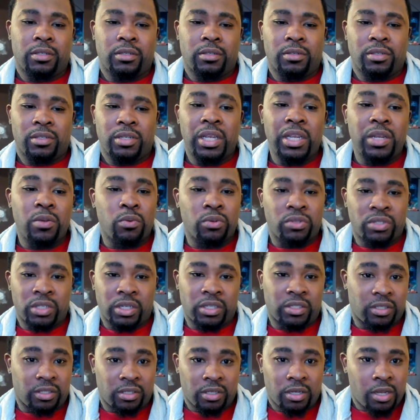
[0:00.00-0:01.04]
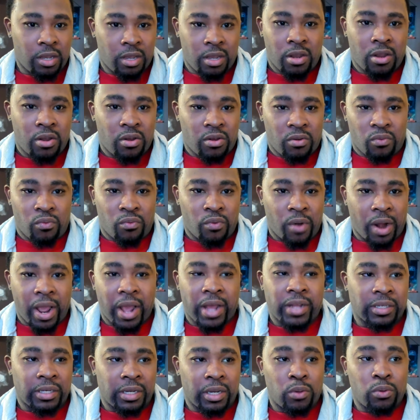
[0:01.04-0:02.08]
heat was just
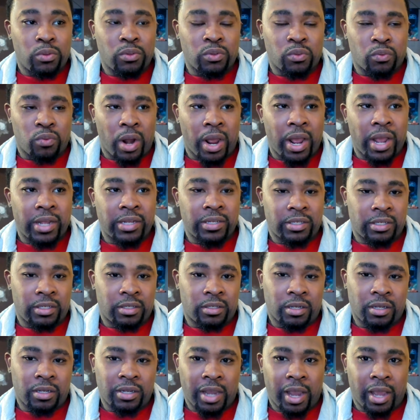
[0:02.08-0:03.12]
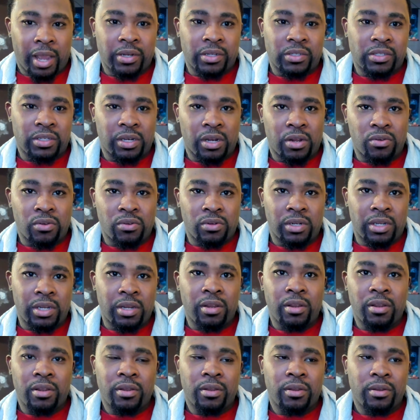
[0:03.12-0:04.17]
rising. It was rising kind of slowly.
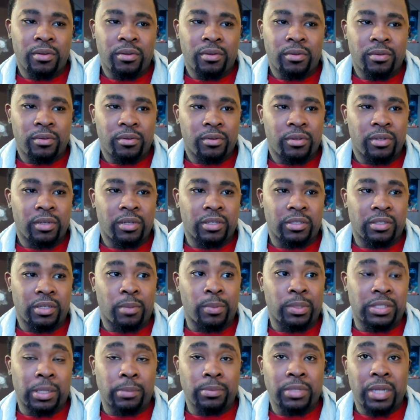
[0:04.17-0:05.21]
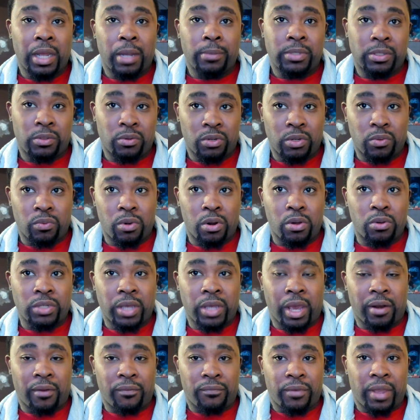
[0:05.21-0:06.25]
I mean, sometimes it rose
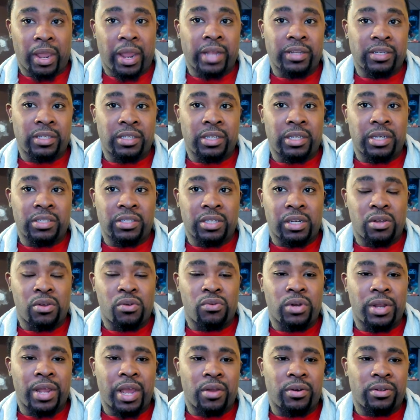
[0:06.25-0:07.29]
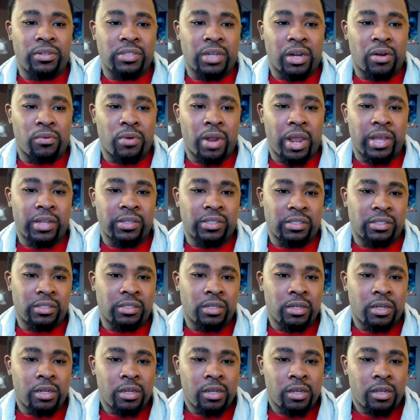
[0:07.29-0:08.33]
kind of fast and then it slowed down and started rising
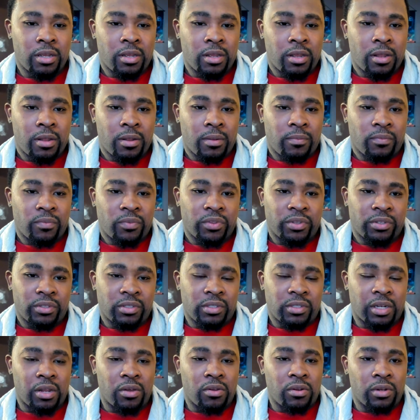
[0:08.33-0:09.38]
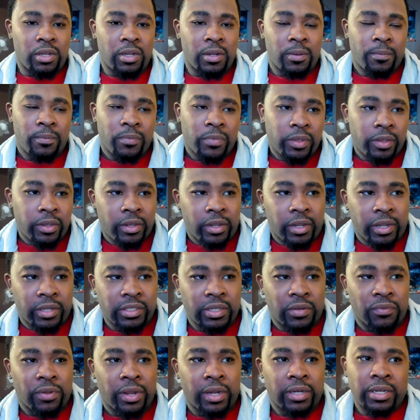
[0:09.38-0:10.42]
slowly and
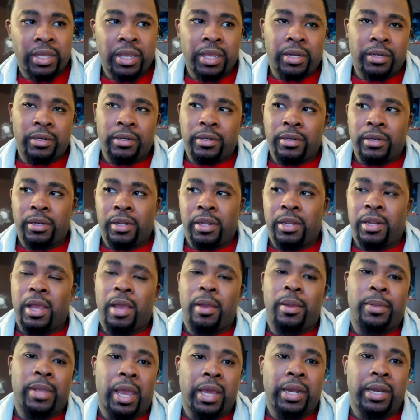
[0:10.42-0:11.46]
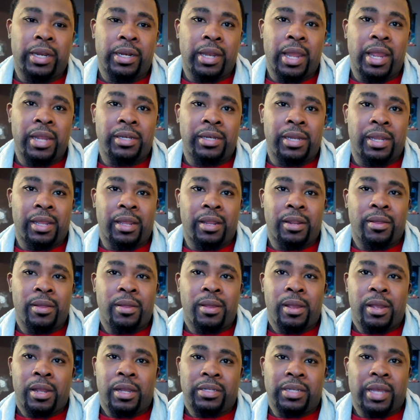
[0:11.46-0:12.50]
stuff like that. I mean, I didn't like that
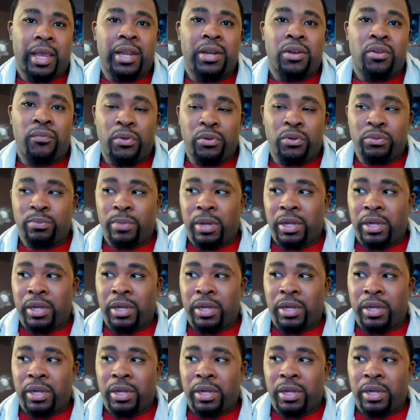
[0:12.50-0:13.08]
because I didn't know if it was